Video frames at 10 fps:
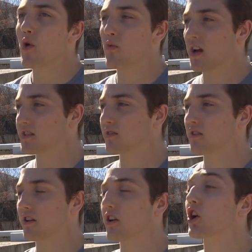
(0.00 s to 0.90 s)

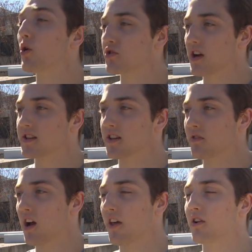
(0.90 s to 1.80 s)
wrestle or coach
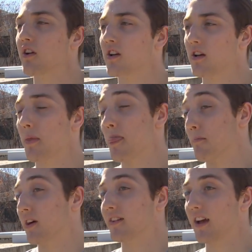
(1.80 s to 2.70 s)
wrestling rather.
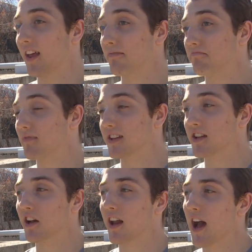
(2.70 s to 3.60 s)
But I, uh, that's
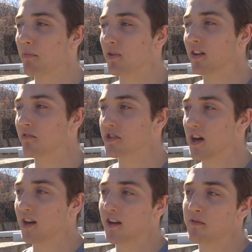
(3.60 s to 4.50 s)
not going to happen in
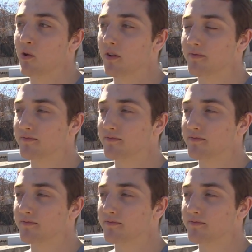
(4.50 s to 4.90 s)
Regina anymore.